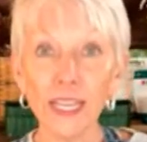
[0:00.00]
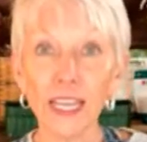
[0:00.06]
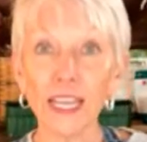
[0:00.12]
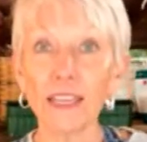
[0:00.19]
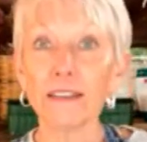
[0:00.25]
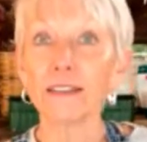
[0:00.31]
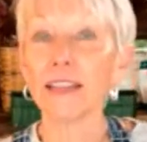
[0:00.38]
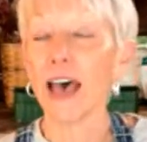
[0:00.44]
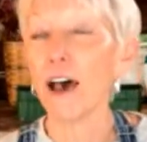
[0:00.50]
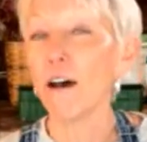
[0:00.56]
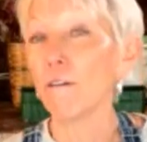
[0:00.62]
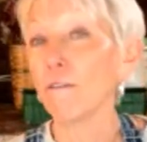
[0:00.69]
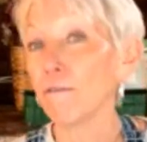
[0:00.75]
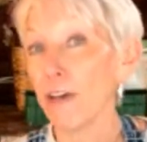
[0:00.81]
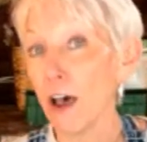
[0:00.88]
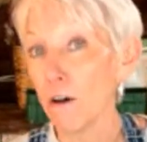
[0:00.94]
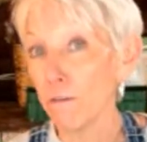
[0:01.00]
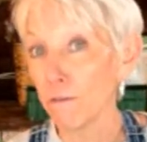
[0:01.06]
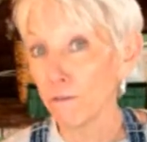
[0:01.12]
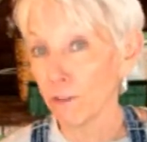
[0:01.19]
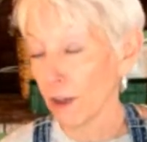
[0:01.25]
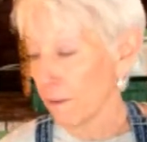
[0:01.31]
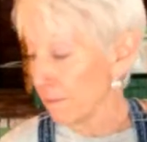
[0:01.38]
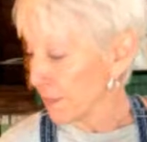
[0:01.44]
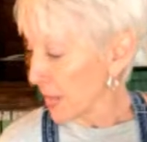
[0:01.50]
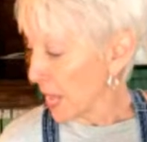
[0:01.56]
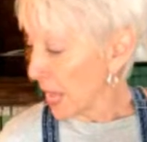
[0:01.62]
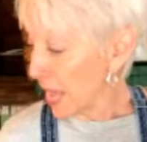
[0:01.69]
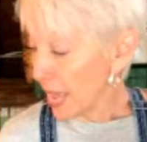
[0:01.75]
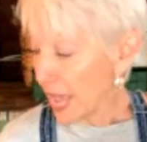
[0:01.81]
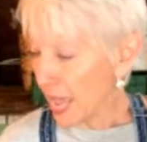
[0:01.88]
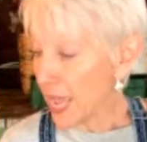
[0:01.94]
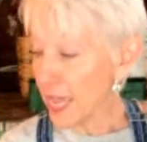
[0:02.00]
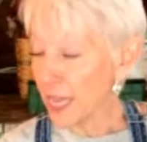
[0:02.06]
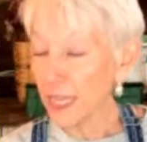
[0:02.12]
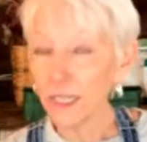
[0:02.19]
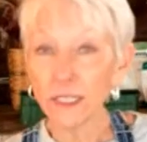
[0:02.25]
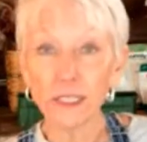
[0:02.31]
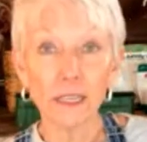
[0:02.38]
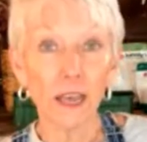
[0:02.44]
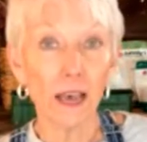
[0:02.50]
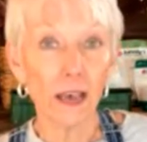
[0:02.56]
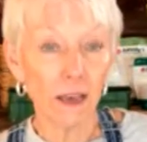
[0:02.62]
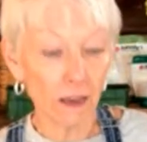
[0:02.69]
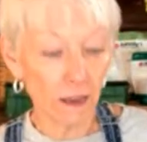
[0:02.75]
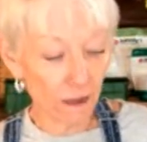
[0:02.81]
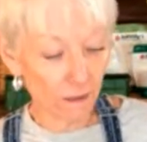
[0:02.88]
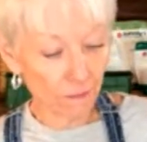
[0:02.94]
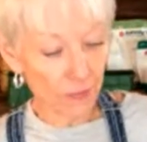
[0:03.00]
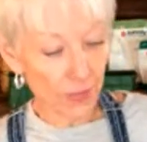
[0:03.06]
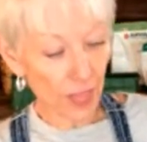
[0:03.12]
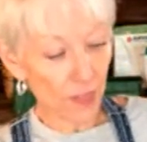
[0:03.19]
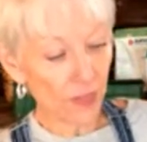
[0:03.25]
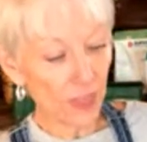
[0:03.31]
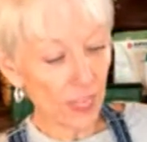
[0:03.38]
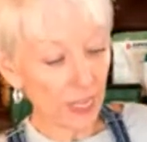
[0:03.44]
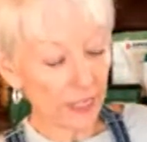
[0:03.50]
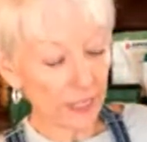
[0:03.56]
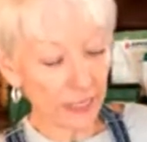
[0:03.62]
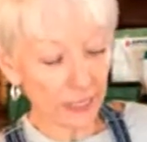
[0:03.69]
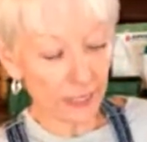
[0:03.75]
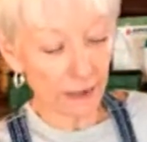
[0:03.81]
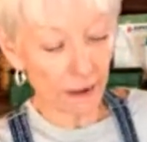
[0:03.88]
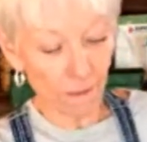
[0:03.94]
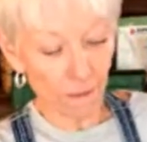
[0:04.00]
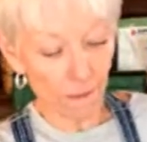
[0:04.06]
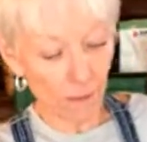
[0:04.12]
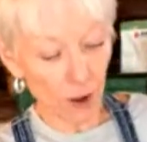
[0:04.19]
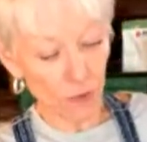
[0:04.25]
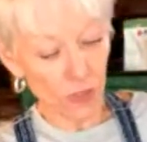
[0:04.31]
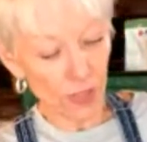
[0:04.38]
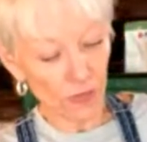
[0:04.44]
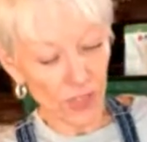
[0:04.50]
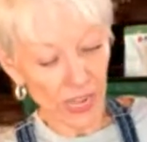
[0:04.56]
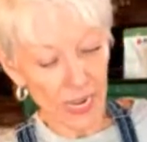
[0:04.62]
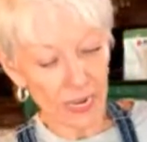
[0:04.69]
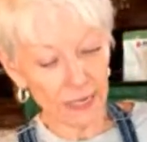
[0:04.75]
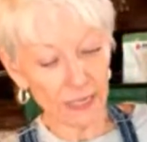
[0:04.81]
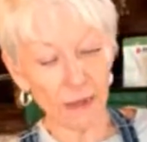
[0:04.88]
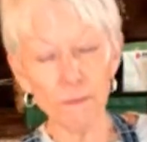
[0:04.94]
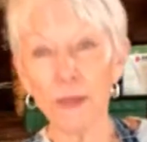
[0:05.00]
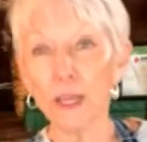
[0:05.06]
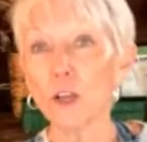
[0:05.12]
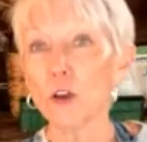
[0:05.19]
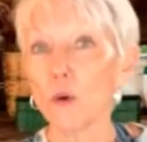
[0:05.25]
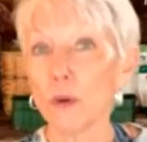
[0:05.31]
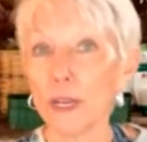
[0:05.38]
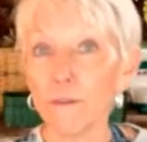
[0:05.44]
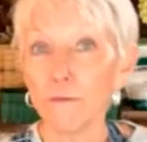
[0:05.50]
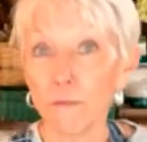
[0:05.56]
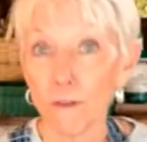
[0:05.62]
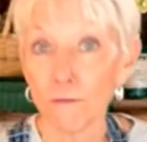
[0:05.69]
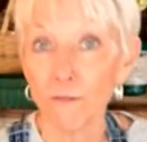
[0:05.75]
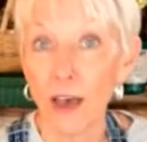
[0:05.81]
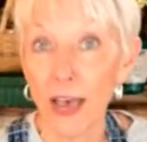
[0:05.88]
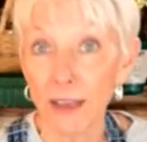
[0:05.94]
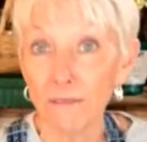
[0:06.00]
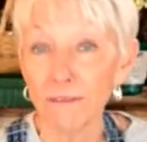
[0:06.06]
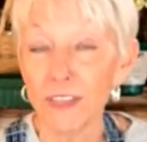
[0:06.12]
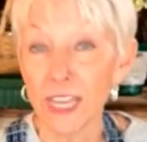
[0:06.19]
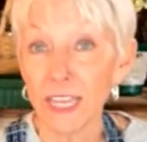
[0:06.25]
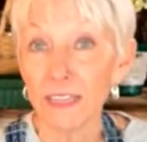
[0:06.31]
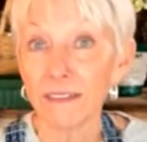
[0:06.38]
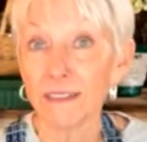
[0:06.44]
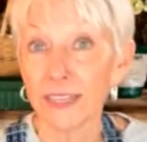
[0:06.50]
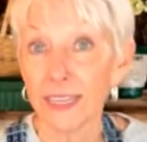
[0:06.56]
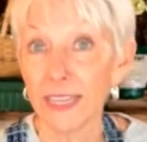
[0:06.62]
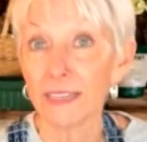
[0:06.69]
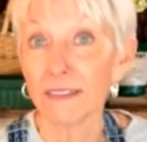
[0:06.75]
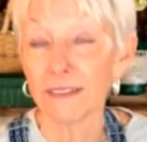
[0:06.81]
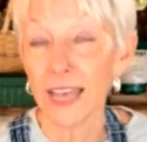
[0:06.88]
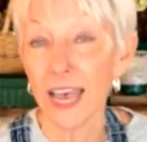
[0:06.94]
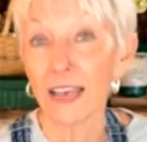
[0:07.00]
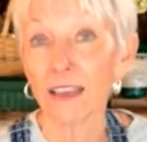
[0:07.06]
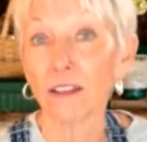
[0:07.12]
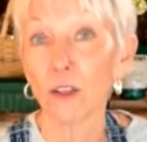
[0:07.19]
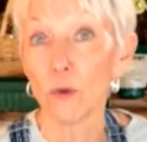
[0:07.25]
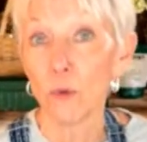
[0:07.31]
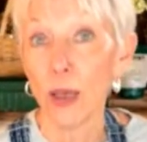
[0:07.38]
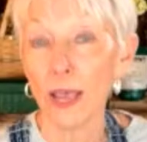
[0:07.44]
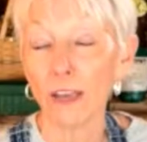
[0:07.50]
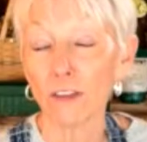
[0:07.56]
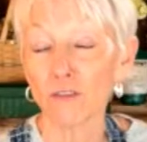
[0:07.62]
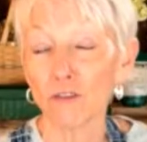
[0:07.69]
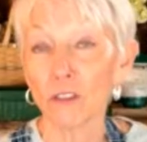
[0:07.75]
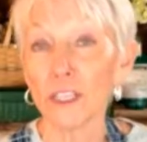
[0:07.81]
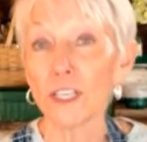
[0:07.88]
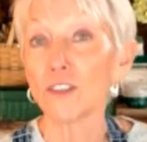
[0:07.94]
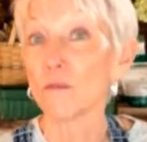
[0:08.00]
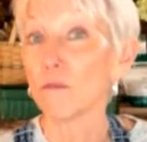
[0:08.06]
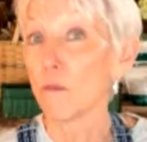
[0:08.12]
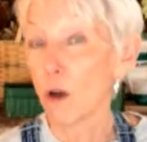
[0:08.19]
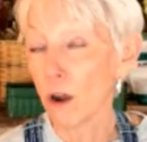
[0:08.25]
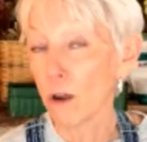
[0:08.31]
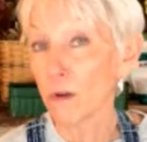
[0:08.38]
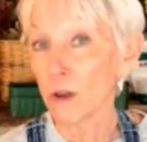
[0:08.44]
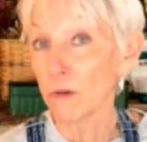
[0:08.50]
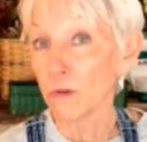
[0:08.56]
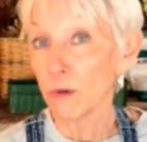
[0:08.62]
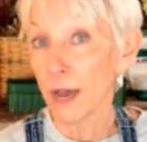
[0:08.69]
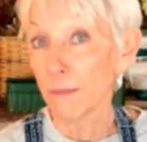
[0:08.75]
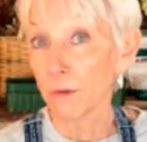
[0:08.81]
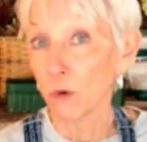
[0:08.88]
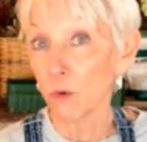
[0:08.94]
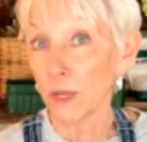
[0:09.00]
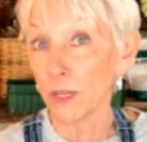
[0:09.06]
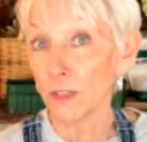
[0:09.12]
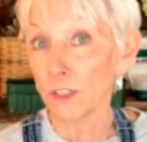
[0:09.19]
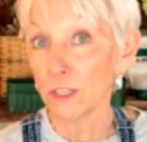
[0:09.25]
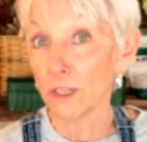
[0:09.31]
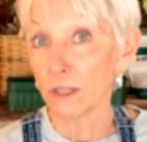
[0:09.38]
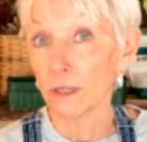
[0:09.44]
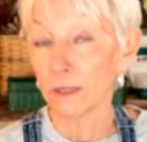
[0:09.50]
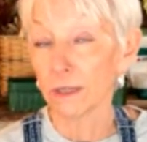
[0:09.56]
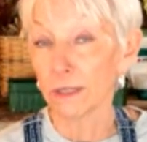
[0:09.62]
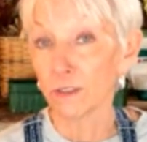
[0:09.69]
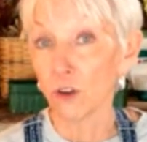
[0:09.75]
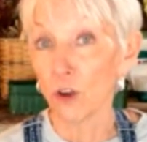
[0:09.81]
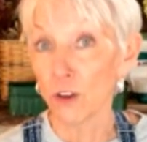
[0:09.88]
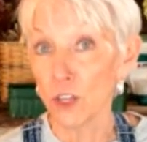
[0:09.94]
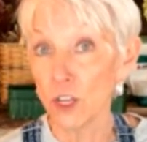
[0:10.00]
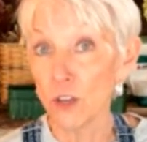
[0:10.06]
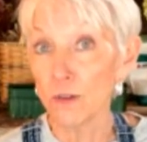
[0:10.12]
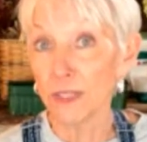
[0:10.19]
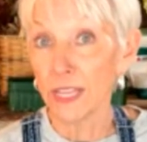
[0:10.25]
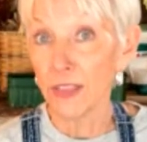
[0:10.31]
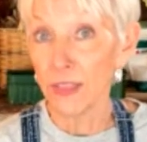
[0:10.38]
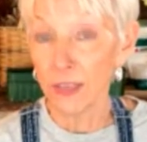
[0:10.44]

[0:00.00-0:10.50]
is alfalfa, and this both of these have been going for 5 days exactly. Actually, tomorrow I'm going to start using